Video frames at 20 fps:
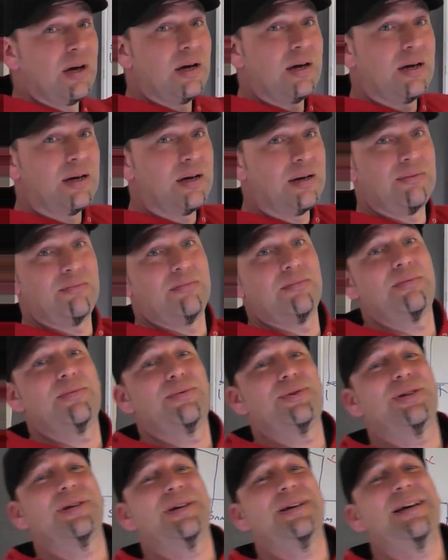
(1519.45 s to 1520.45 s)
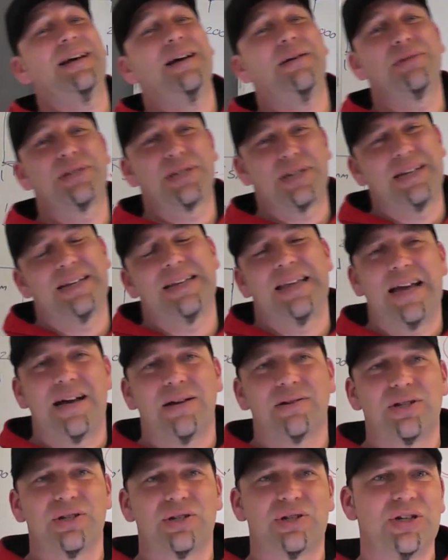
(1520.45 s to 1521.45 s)
I was at the
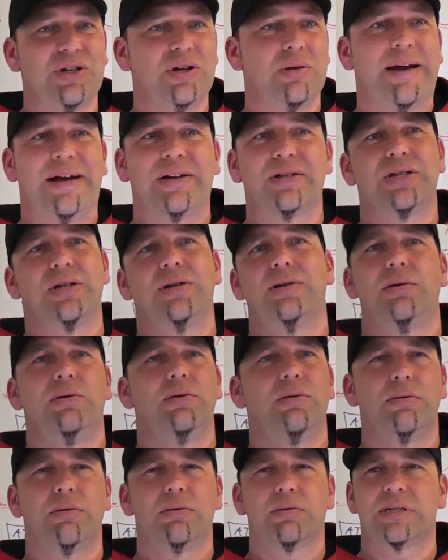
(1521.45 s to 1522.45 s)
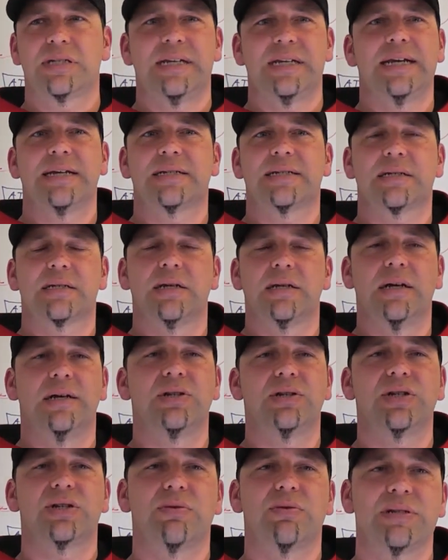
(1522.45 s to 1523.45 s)
altitude about 2.6,
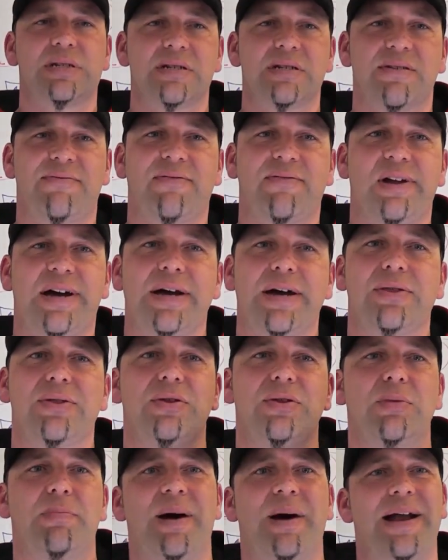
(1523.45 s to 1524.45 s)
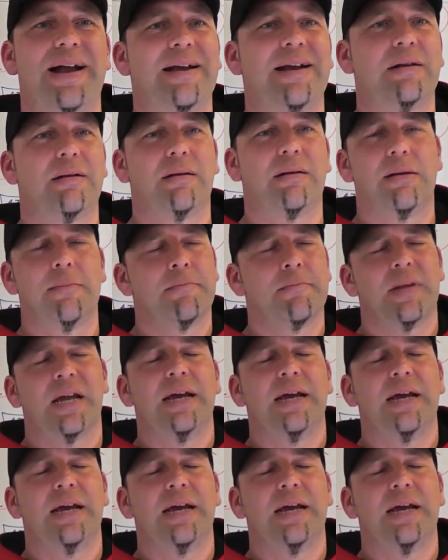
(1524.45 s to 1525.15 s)
and just wanted to fly through the panhandle.